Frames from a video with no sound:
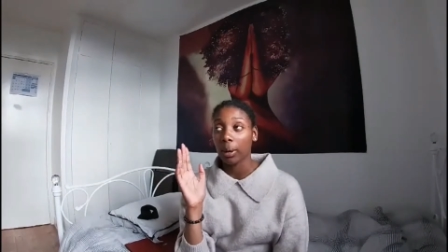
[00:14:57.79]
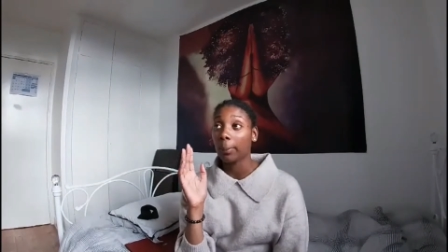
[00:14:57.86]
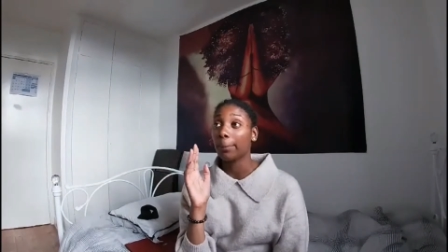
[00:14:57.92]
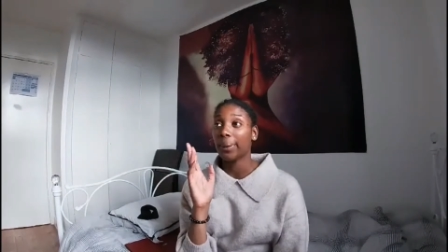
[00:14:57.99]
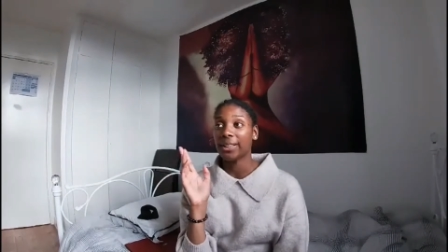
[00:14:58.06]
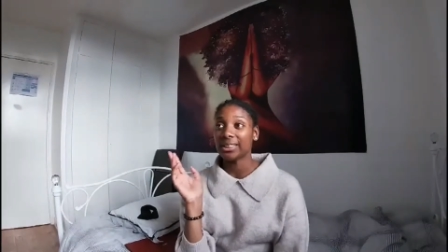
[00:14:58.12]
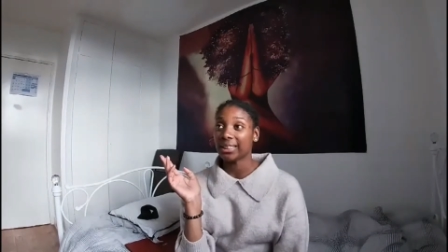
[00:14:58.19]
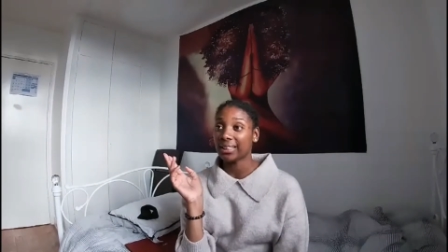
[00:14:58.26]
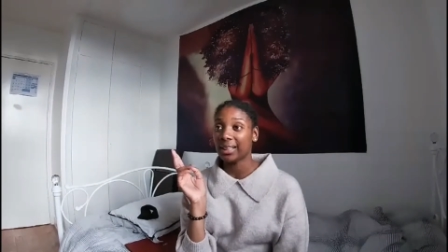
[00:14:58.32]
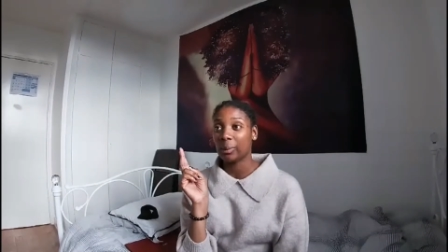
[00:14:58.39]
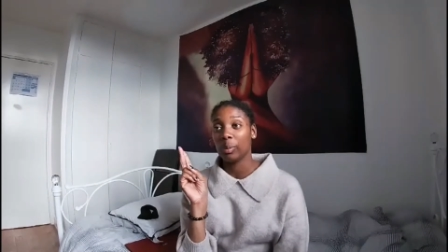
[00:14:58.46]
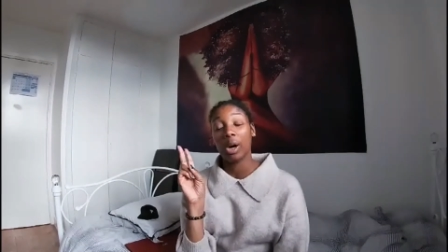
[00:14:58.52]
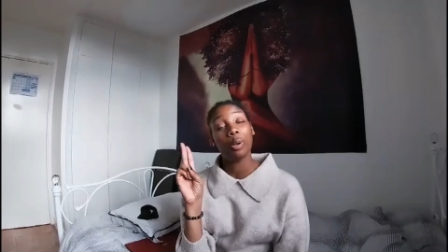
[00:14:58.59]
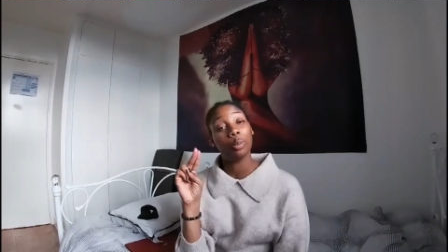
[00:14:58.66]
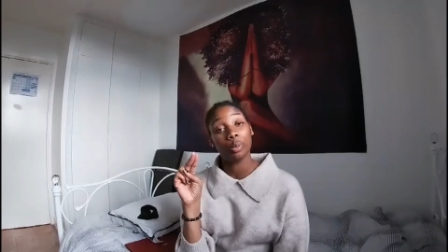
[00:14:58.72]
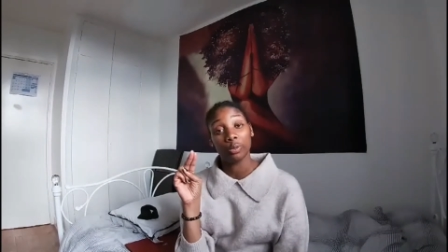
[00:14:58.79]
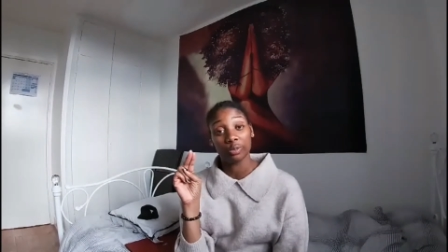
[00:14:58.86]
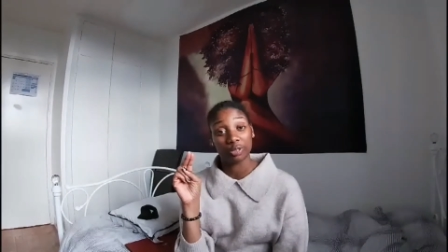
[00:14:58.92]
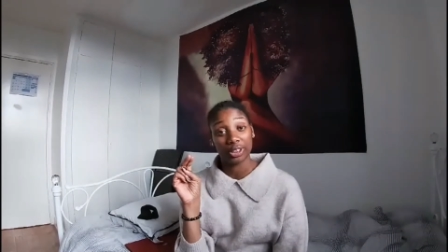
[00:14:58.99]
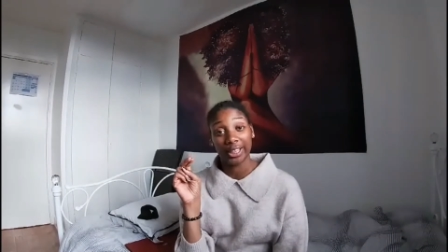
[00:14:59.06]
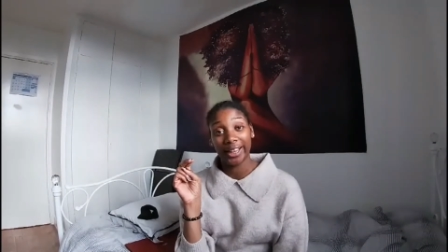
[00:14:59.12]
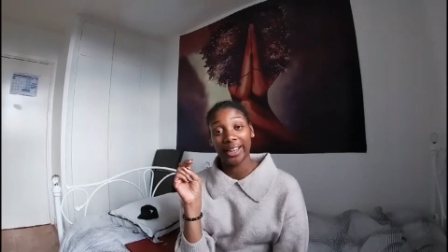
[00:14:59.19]
basically World
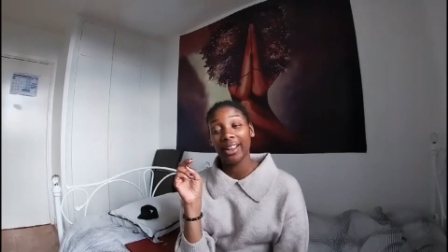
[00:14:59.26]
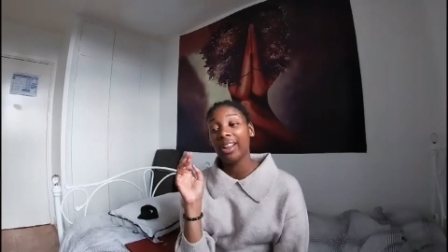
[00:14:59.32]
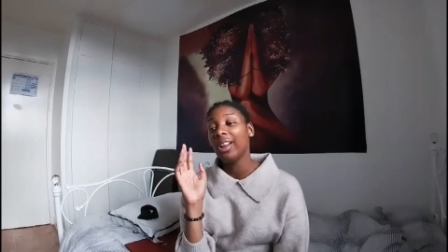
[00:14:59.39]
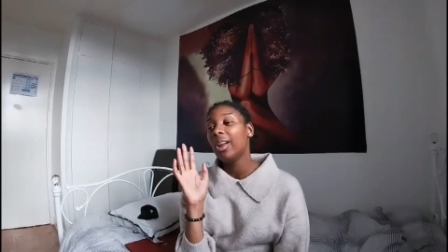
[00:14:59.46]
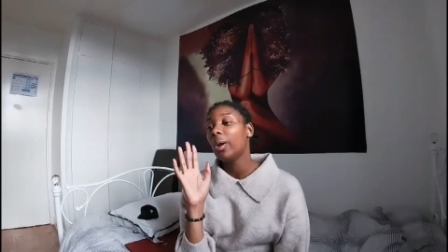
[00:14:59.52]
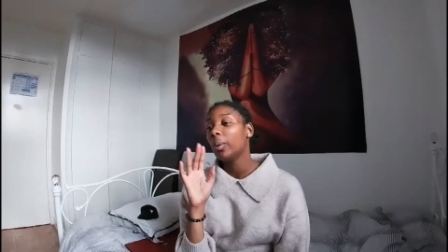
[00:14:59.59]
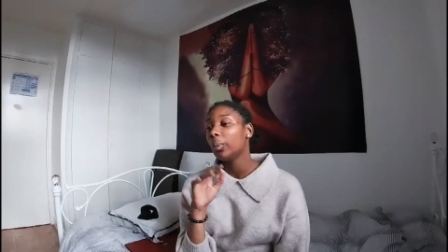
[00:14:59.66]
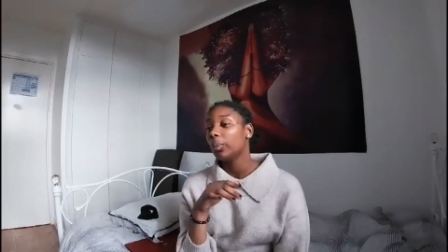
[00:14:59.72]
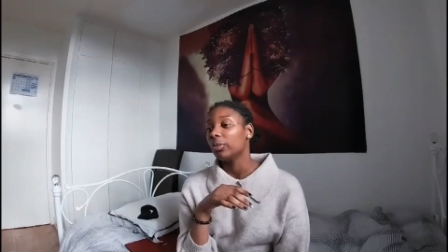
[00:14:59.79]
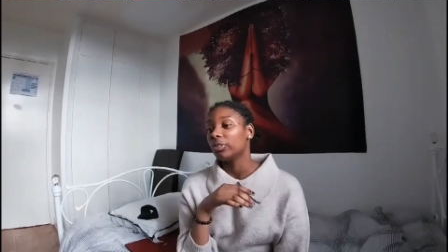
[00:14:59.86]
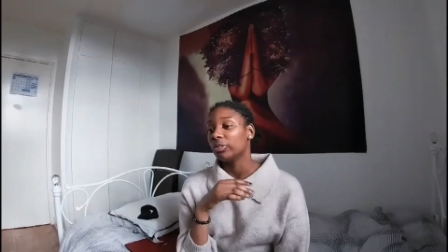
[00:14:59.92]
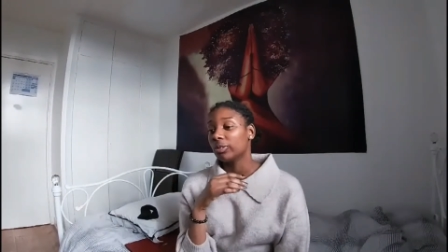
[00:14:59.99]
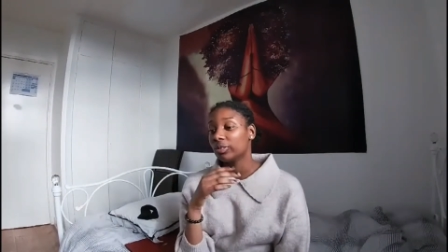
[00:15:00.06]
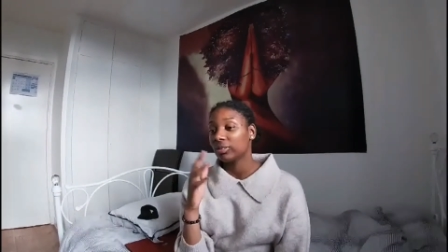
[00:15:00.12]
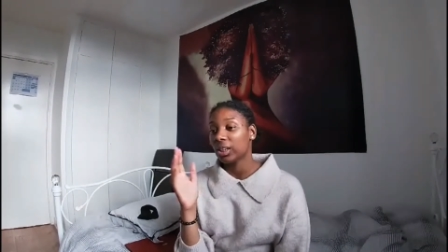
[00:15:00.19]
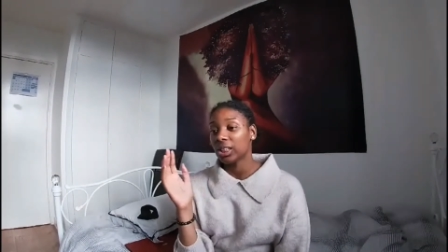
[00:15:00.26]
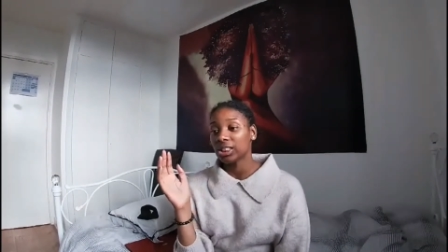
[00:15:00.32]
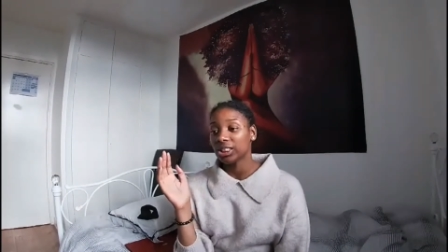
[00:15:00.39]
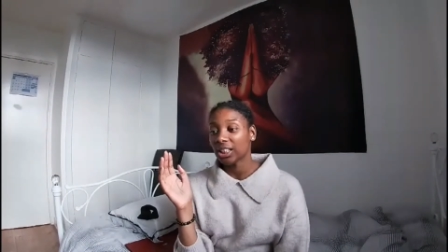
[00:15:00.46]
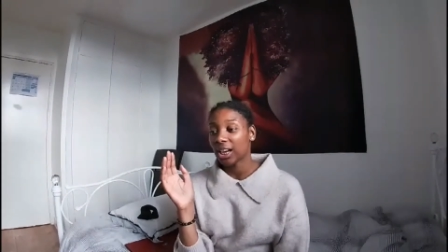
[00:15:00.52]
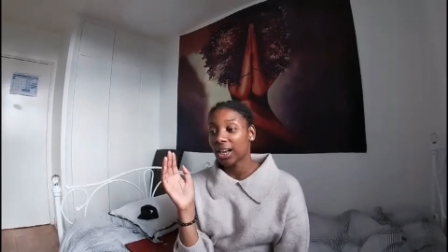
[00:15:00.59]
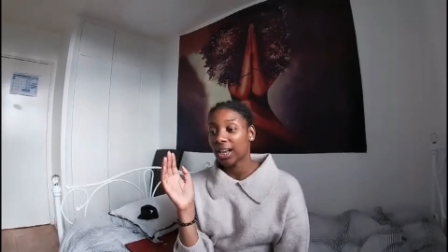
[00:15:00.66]
War III,
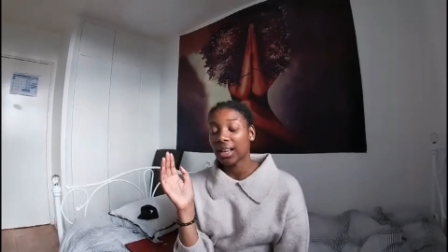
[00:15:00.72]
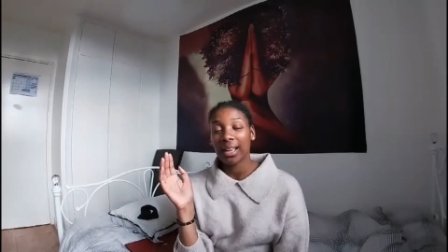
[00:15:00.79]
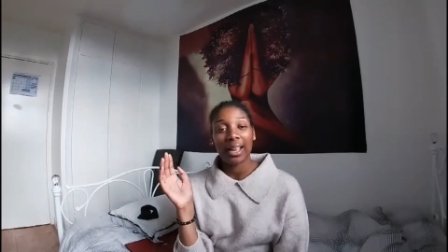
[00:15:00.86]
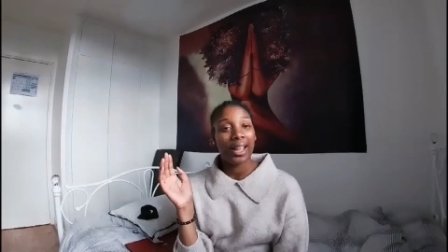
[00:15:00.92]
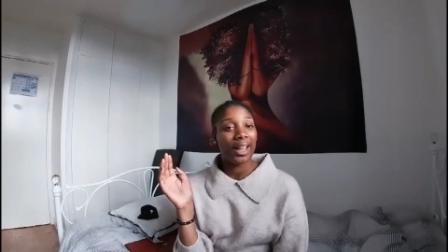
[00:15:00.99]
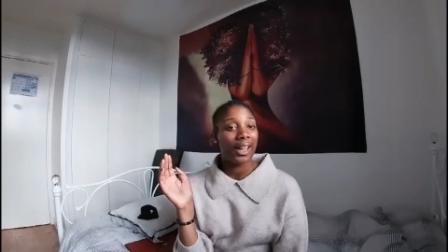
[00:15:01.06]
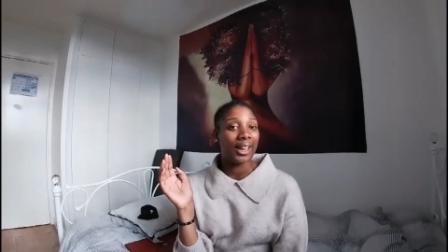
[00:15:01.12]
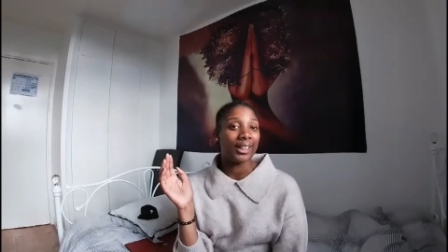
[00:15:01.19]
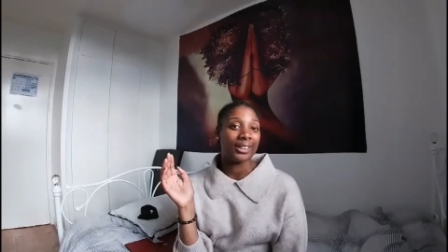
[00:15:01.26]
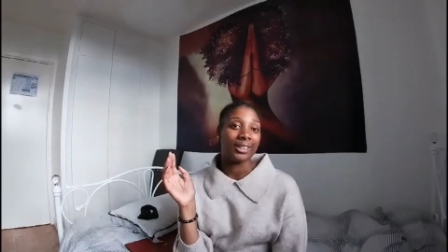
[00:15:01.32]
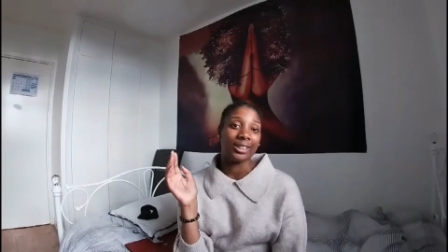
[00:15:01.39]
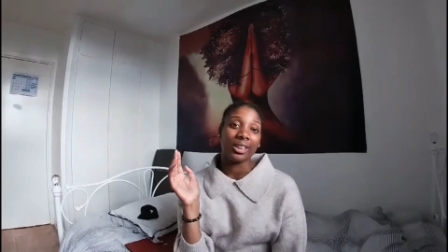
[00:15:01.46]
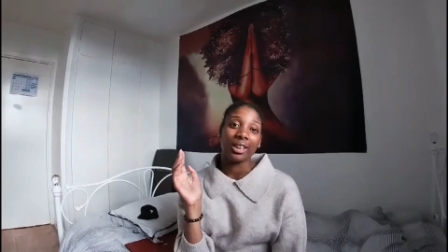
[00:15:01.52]
Russia and